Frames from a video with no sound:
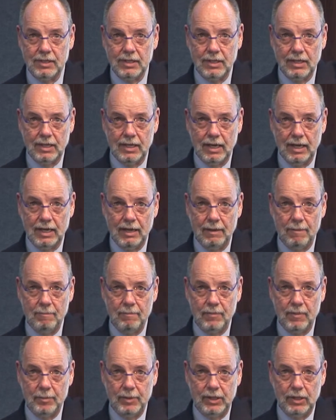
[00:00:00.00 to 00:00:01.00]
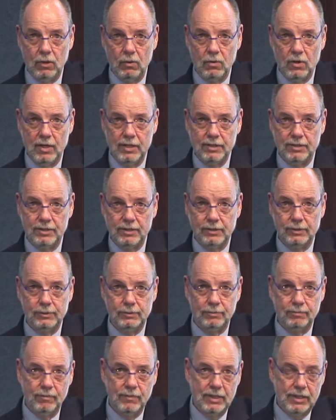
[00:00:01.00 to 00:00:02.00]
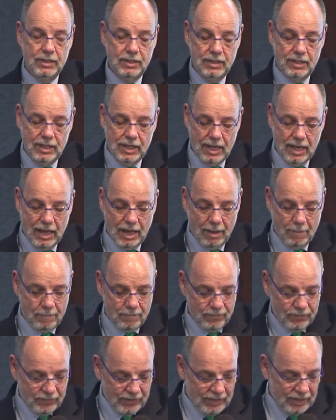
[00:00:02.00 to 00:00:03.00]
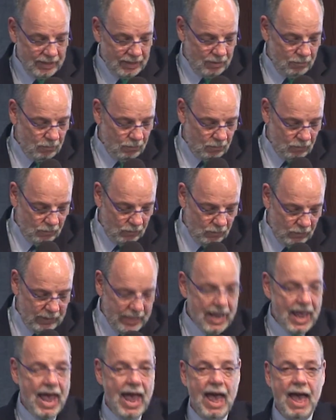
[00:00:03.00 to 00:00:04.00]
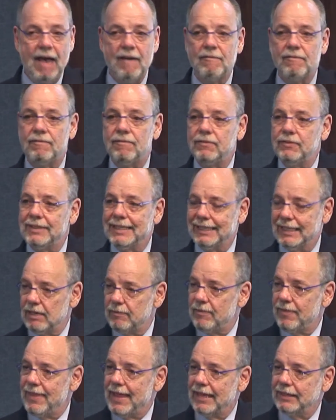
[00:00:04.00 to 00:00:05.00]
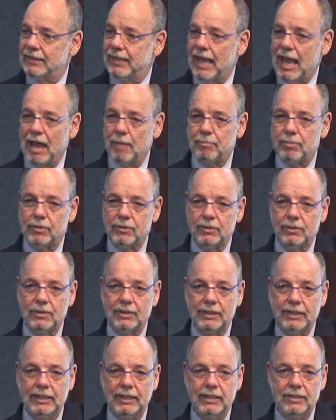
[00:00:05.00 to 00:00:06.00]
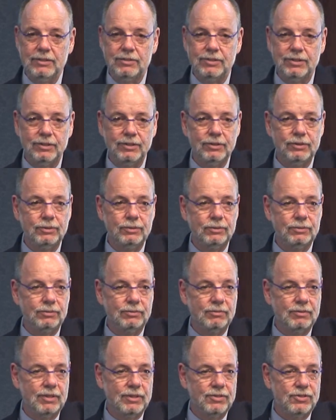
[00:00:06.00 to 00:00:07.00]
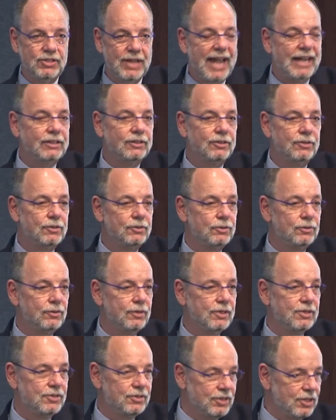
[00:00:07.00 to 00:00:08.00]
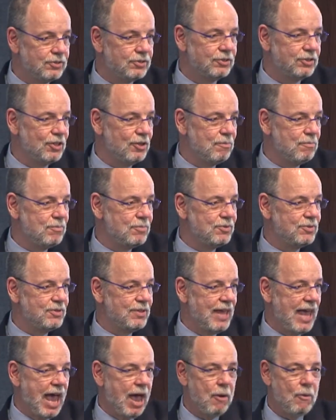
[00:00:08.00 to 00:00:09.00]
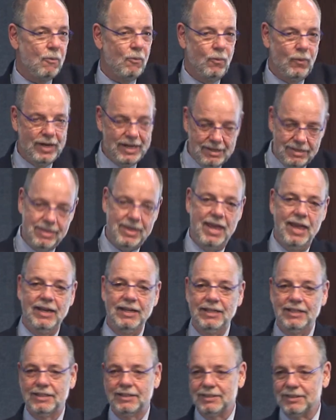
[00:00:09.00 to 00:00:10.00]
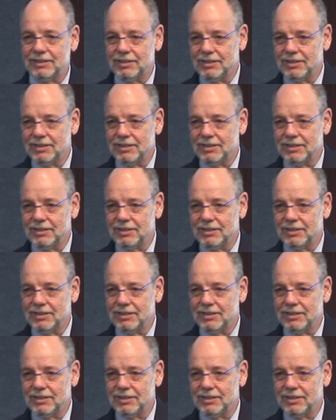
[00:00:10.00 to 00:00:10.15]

Let me go on to, we have delivered that capital into the sectors or the systems that we think